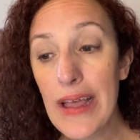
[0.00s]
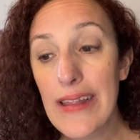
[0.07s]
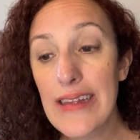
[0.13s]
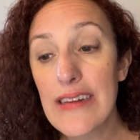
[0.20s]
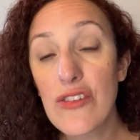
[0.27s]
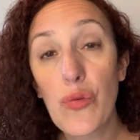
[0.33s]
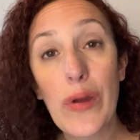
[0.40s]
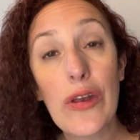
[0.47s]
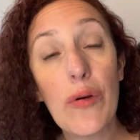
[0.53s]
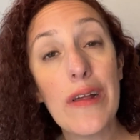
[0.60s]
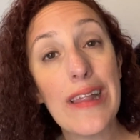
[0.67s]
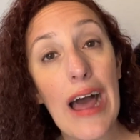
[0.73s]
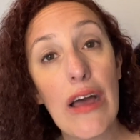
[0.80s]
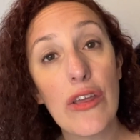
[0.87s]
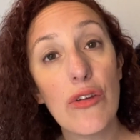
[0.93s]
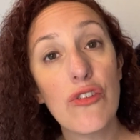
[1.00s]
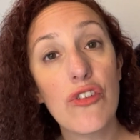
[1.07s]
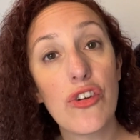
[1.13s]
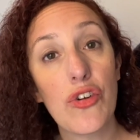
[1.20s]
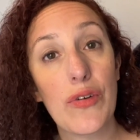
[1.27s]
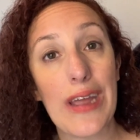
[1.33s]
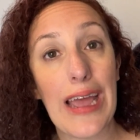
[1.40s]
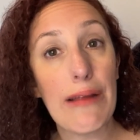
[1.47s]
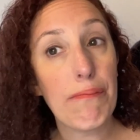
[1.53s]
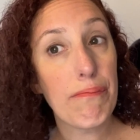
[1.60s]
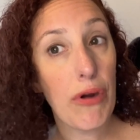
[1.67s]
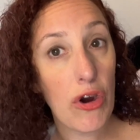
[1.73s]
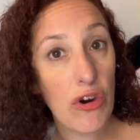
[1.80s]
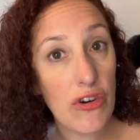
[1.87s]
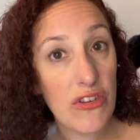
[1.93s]
that is going to allow you to create
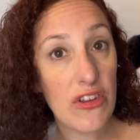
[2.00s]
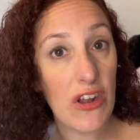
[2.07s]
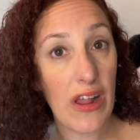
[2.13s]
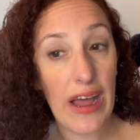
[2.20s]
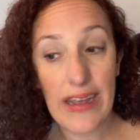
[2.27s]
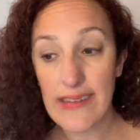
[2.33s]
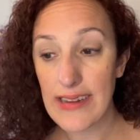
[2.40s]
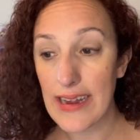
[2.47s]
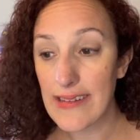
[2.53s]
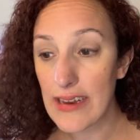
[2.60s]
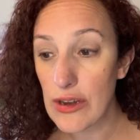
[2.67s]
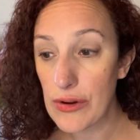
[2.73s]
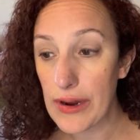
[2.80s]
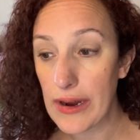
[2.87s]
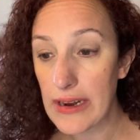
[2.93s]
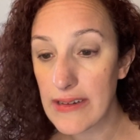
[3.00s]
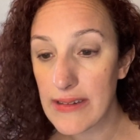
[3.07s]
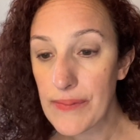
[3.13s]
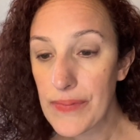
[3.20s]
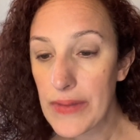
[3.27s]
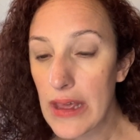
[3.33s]
personalized itineraries.